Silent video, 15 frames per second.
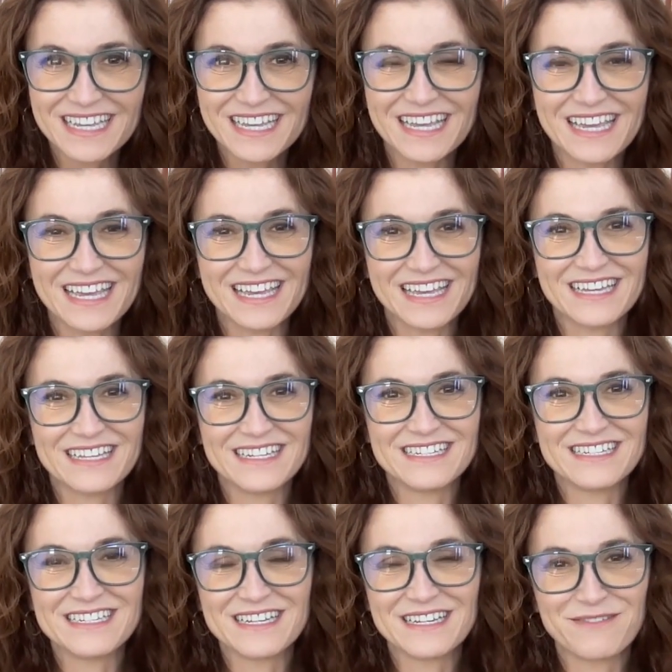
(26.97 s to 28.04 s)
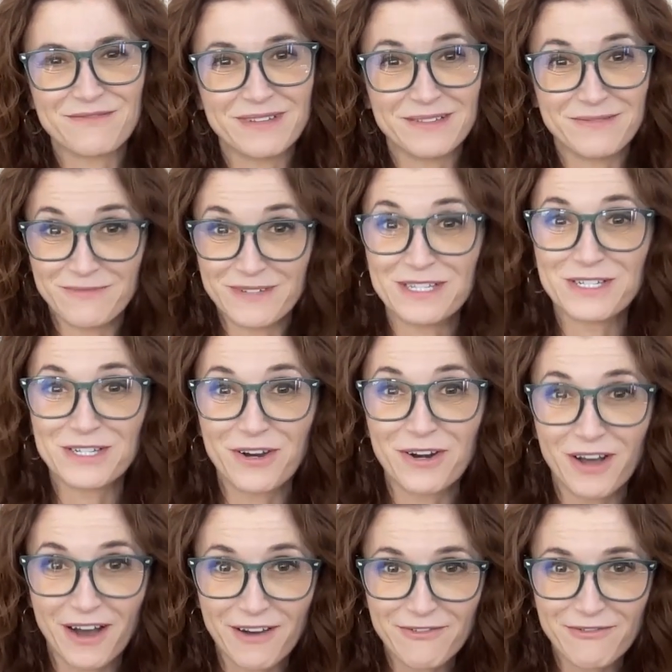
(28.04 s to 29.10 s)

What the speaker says: And we start off